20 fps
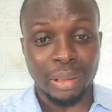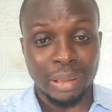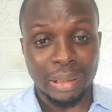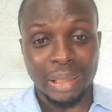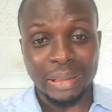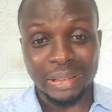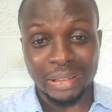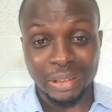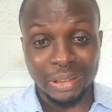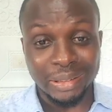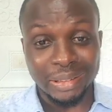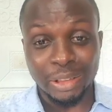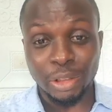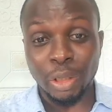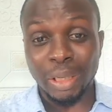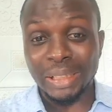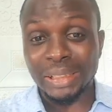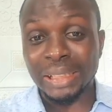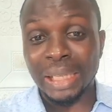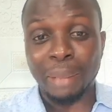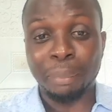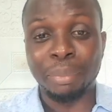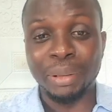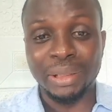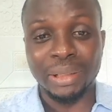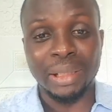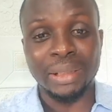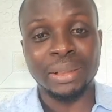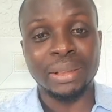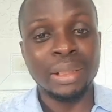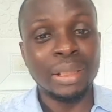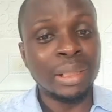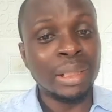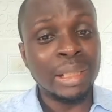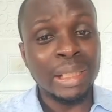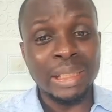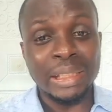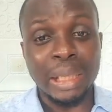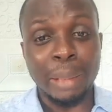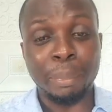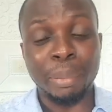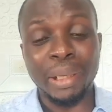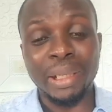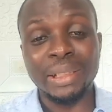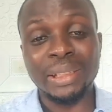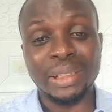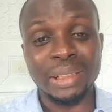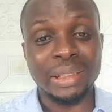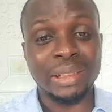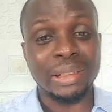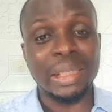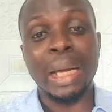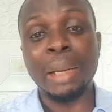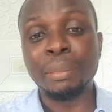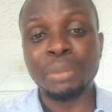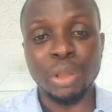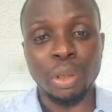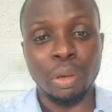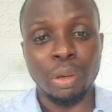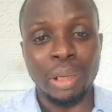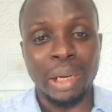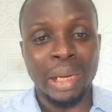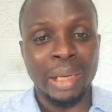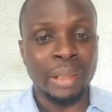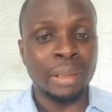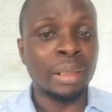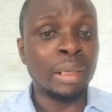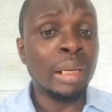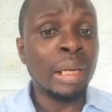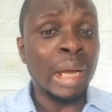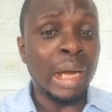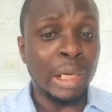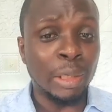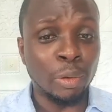as in your exact business is appearing 6 times online,